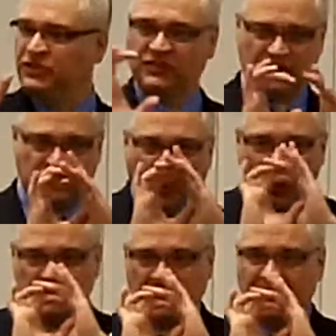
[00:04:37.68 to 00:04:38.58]
just a
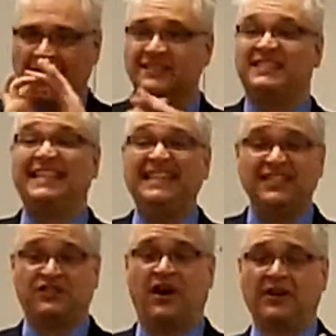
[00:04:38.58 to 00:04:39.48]
small little lens. It's
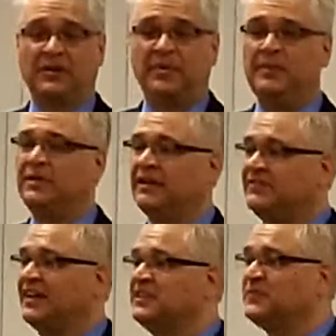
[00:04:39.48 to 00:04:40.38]
easy talking to people. I've
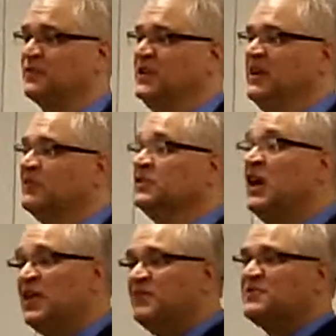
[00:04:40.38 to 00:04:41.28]
done this for years.
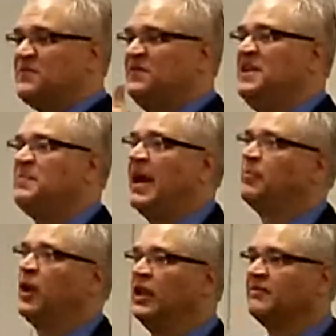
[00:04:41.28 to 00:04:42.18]
There's a feedback,
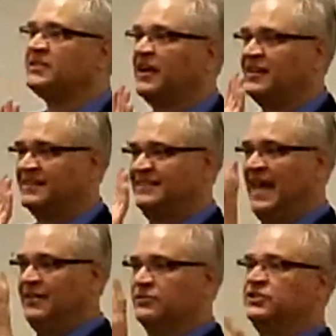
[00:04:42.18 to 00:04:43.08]
but all of a sudden it's
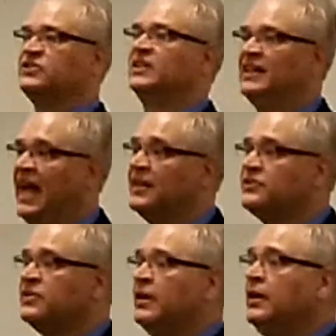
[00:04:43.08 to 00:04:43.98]
dead. There's just a
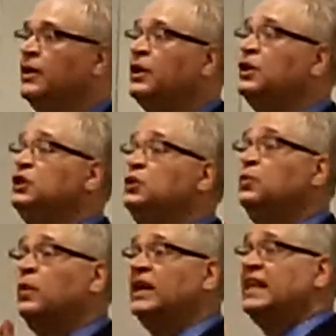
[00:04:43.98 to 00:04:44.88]
lens. You
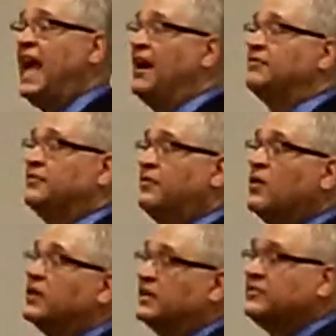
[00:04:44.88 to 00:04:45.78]
really have to
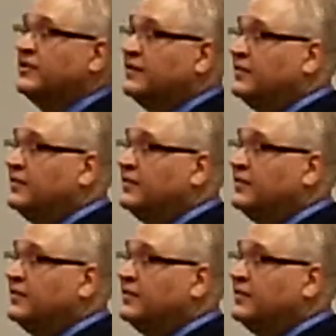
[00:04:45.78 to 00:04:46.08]
focus.